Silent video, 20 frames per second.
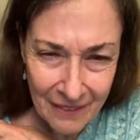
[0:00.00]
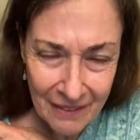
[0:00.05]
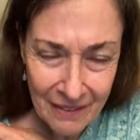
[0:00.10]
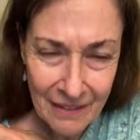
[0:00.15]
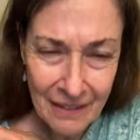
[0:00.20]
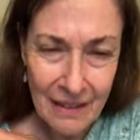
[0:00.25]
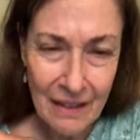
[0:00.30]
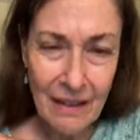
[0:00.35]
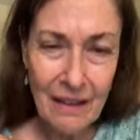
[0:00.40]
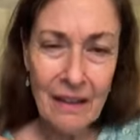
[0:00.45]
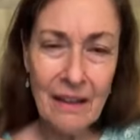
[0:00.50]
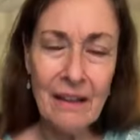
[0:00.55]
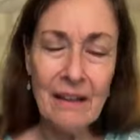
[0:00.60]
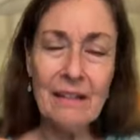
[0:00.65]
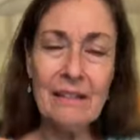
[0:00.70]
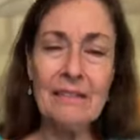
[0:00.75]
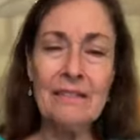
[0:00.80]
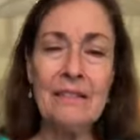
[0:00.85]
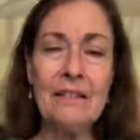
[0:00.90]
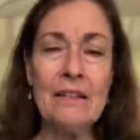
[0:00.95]
Yeah.
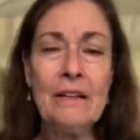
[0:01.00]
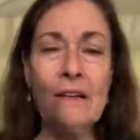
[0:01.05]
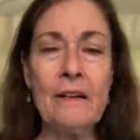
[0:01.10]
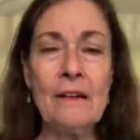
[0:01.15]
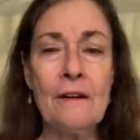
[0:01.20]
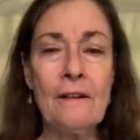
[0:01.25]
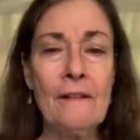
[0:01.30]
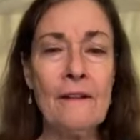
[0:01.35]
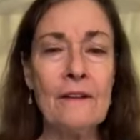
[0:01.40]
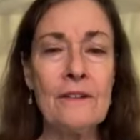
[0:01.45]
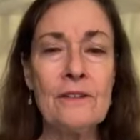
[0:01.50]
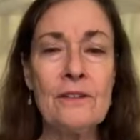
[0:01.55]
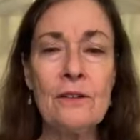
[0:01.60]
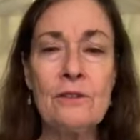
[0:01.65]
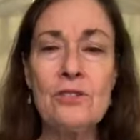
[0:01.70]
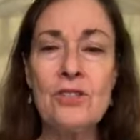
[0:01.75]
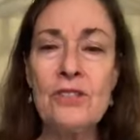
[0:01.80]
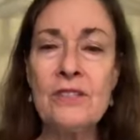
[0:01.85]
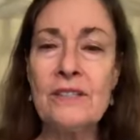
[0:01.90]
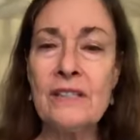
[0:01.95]
So
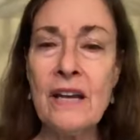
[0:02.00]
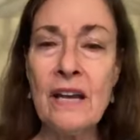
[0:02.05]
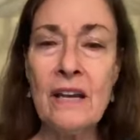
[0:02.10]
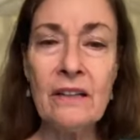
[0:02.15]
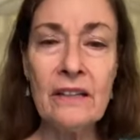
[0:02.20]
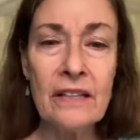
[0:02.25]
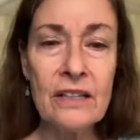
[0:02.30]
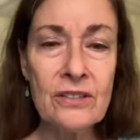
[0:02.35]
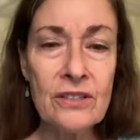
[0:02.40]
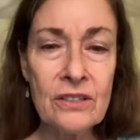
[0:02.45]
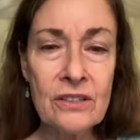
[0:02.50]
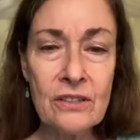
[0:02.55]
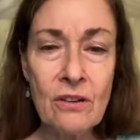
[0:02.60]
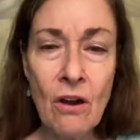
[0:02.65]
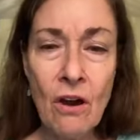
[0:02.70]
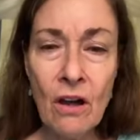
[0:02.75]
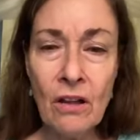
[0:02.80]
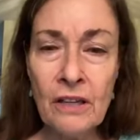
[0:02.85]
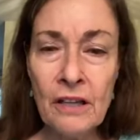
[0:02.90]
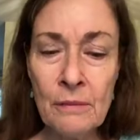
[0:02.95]
Giselle, just
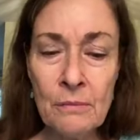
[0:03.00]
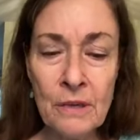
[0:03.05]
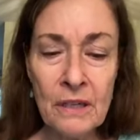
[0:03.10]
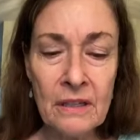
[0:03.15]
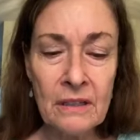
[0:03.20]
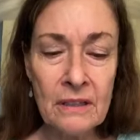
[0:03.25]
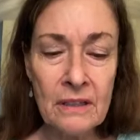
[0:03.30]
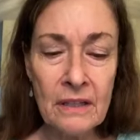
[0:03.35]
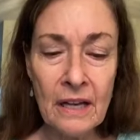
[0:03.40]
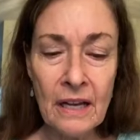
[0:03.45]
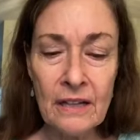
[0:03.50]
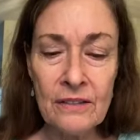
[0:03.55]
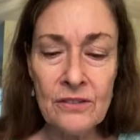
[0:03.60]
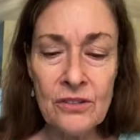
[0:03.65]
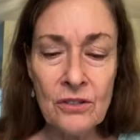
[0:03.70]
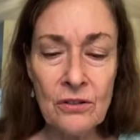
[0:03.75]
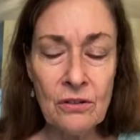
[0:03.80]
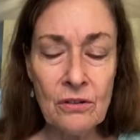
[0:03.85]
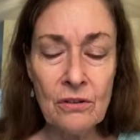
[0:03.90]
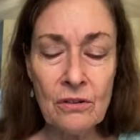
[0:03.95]
call him in as
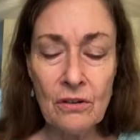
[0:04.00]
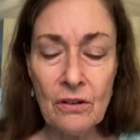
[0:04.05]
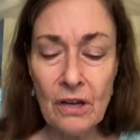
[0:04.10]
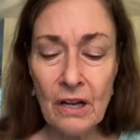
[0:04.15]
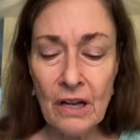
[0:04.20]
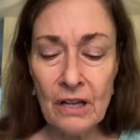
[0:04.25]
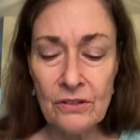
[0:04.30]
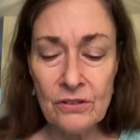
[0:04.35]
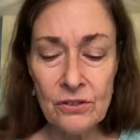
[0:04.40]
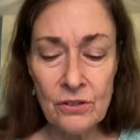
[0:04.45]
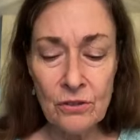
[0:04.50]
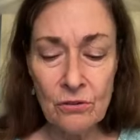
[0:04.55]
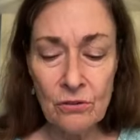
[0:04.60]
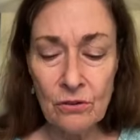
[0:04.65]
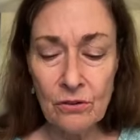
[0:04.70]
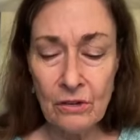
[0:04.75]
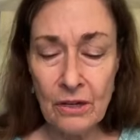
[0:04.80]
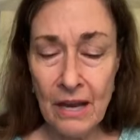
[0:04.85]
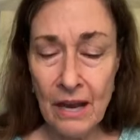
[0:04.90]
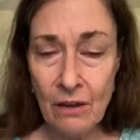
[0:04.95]
your as
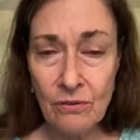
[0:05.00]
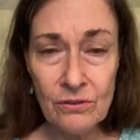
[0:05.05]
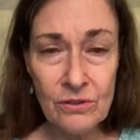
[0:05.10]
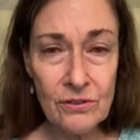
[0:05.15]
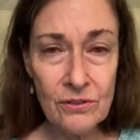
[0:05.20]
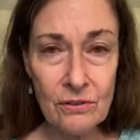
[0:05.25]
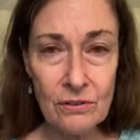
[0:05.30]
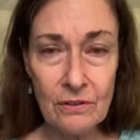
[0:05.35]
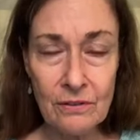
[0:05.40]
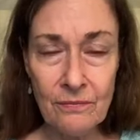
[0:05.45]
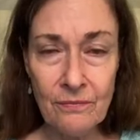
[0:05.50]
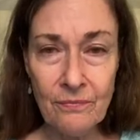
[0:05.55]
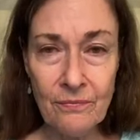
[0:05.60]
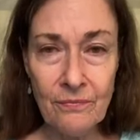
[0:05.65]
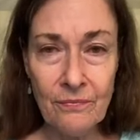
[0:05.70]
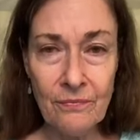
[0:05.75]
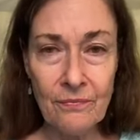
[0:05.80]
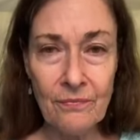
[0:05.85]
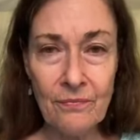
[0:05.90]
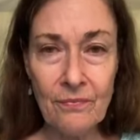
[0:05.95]
your counsel,
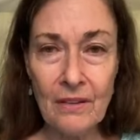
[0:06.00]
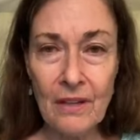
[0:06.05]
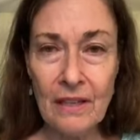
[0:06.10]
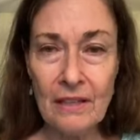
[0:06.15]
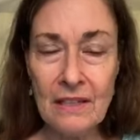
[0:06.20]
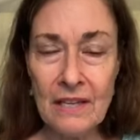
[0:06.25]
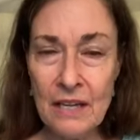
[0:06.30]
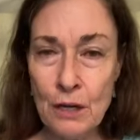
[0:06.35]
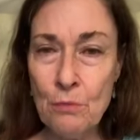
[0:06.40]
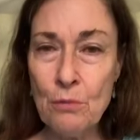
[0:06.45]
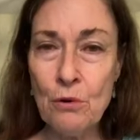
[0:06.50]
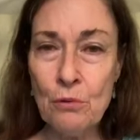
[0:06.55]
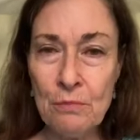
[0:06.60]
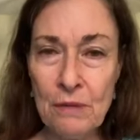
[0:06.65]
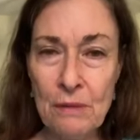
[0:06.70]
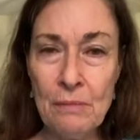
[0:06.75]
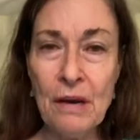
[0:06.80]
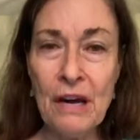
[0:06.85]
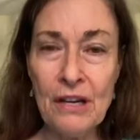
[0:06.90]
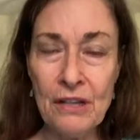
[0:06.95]
and he will
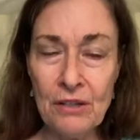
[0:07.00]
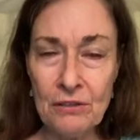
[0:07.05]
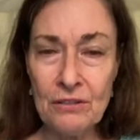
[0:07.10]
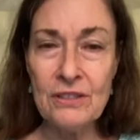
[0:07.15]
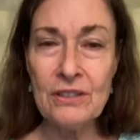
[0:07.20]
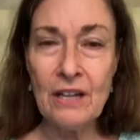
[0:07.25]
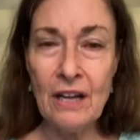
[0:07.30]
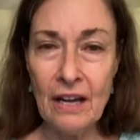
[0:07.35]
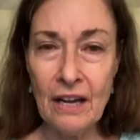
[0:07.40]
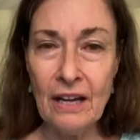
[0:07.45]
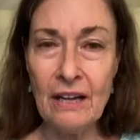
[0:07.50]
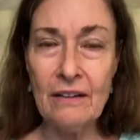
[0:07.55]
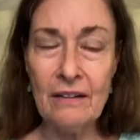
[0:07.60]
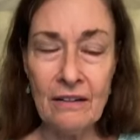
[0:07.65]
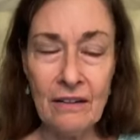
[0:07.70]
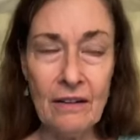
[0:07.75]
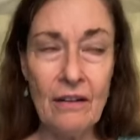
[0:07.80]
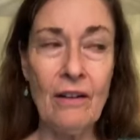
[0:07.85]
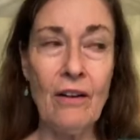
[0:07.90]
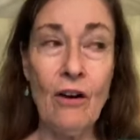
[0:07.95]
be by your side
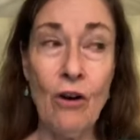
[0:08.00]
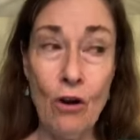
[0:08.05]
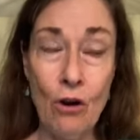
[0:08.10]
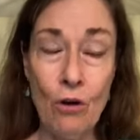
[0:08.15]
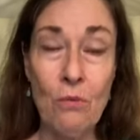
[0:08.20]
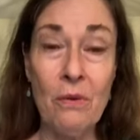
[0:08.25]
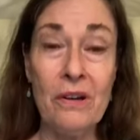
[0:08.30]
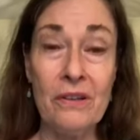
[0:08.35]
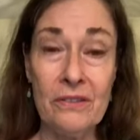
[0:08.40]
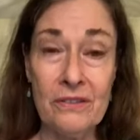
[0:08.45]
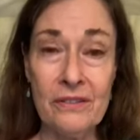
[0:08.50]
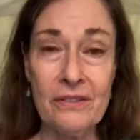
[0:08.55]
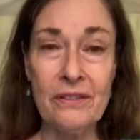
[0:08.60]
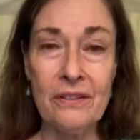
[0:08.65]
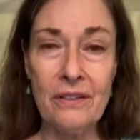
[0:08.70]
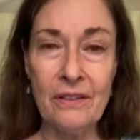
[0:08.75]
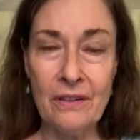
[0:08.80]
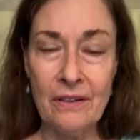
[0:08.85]
always.